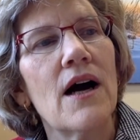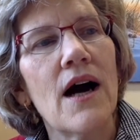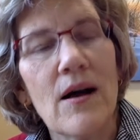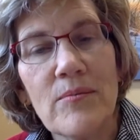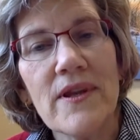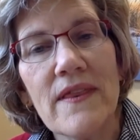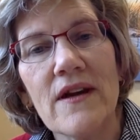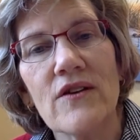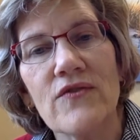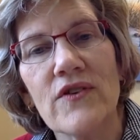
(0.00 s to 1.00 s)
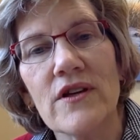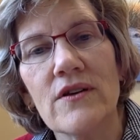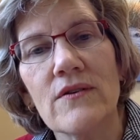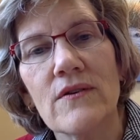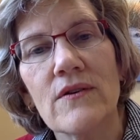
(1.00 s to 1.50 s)
I'll be there for you.
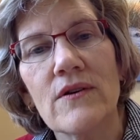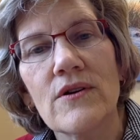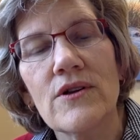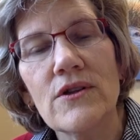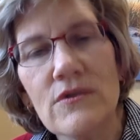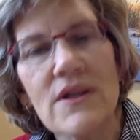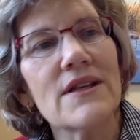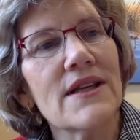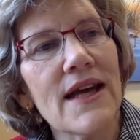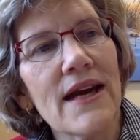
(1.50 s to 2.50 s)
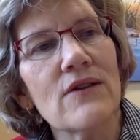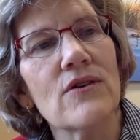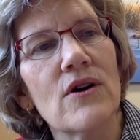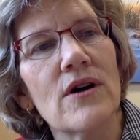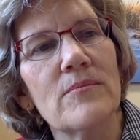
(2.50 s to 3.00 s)
You can count
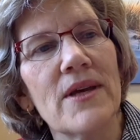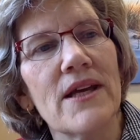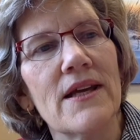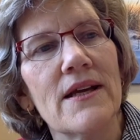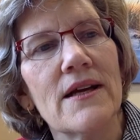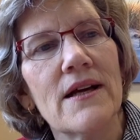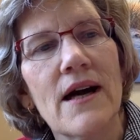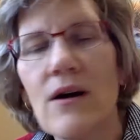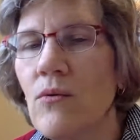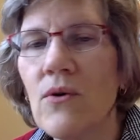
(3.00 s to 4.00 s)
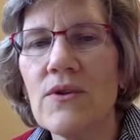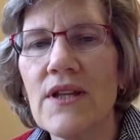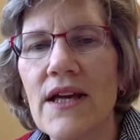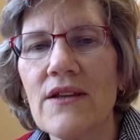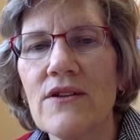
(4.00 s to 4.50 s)
on me. I won't
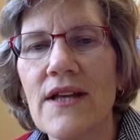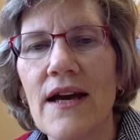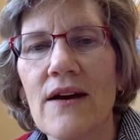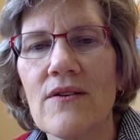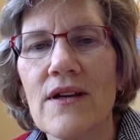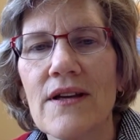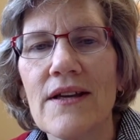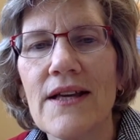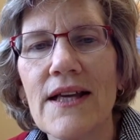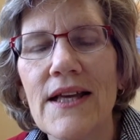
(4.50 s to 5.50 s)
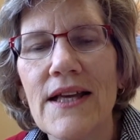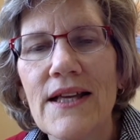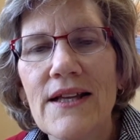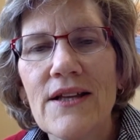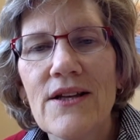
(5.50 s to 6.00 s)
let you down.
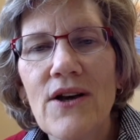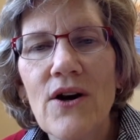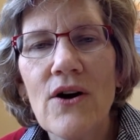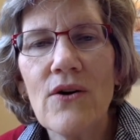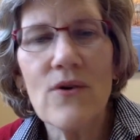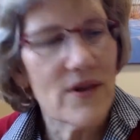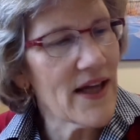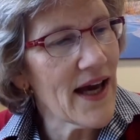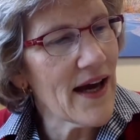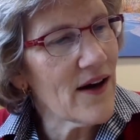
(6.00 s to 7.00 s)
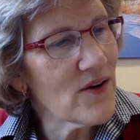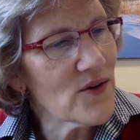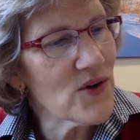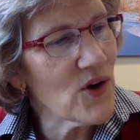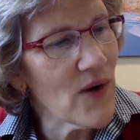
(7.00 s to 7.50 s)
No,
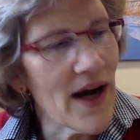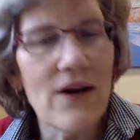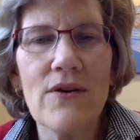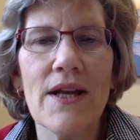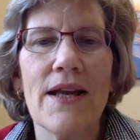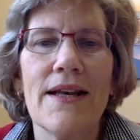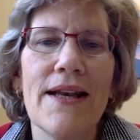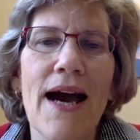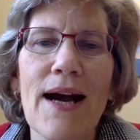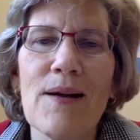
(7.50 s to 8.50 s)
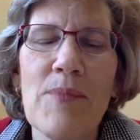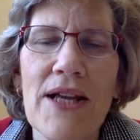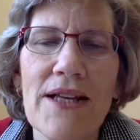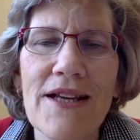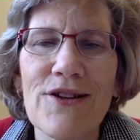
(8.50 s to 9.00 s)
now go out and knock my
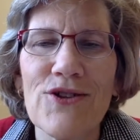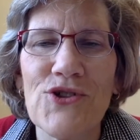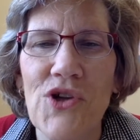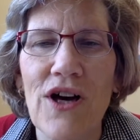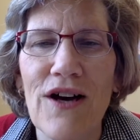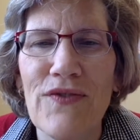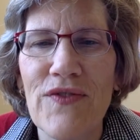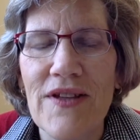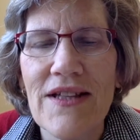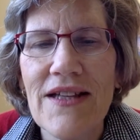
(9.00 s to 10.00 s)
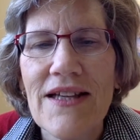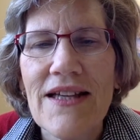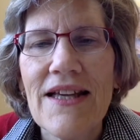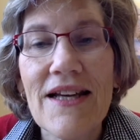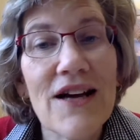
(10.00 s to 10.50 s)
knickers off,
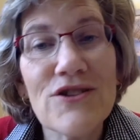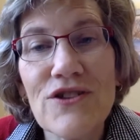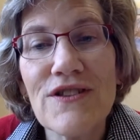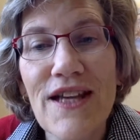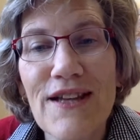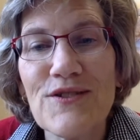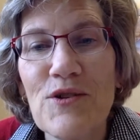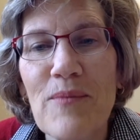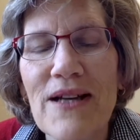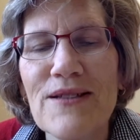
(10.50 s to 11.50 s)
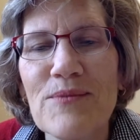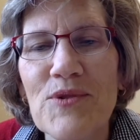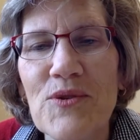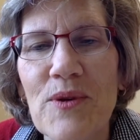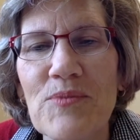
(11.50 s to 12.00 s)
and I'll just cancel my
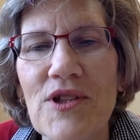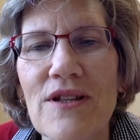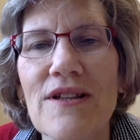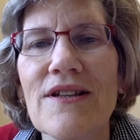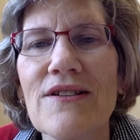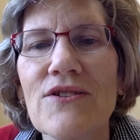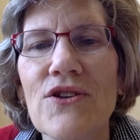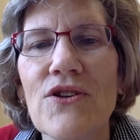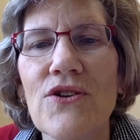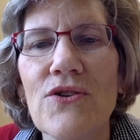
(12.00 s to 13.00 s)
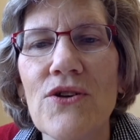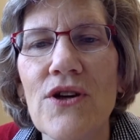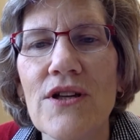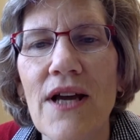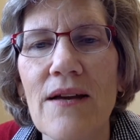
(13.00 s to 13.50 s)
subscription to the New
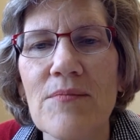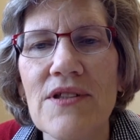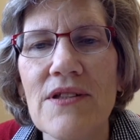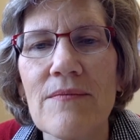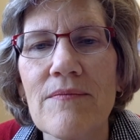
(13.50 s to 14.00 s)
York Times."